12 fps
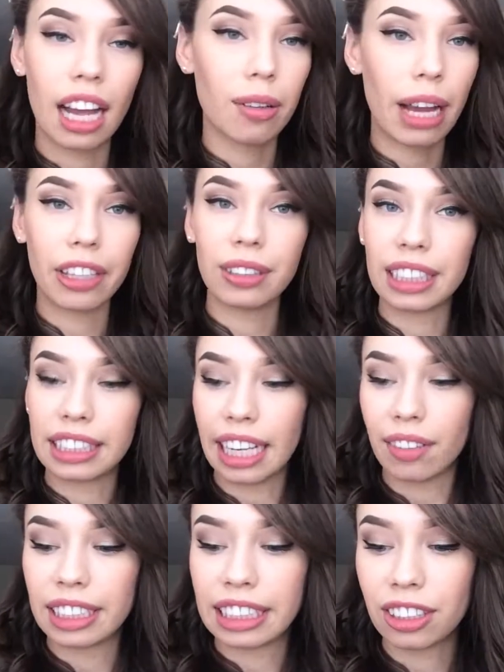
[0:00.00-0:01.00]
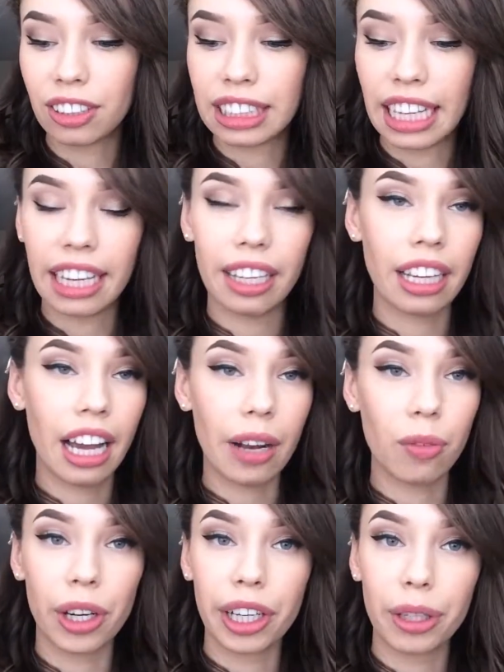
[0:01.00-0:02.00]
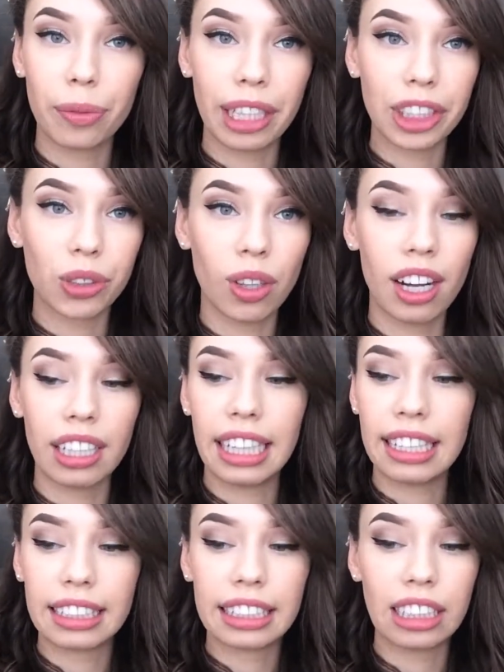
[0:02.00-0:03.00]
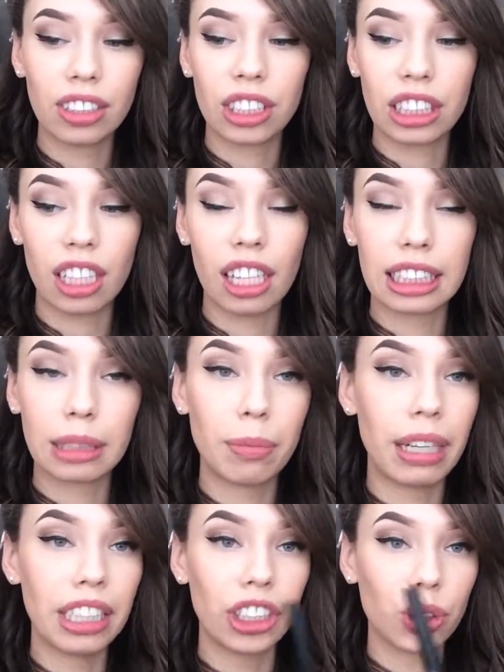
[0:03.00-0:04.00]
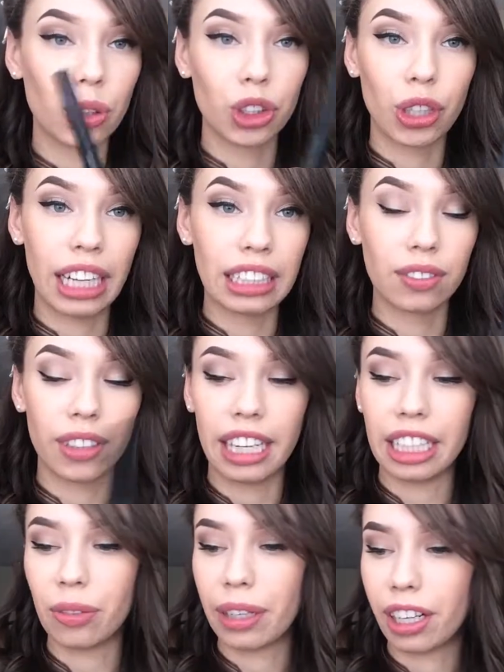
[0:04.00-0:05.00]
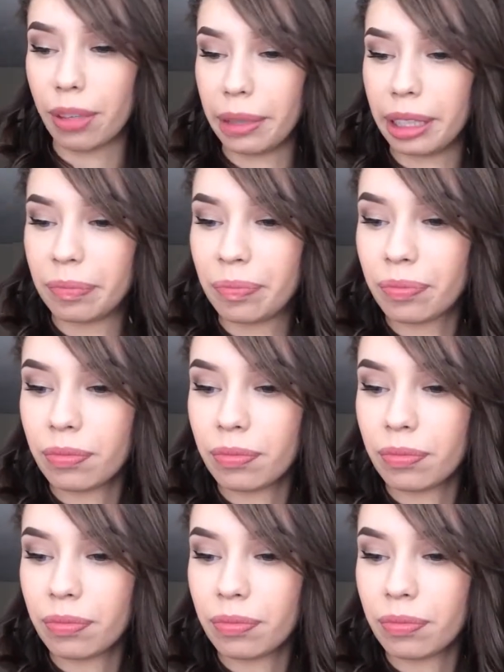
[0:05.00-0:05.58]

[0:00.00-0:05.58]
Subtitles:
I use this every single day. I work in a restaurant and still does not smudge or transfer anywhere on me.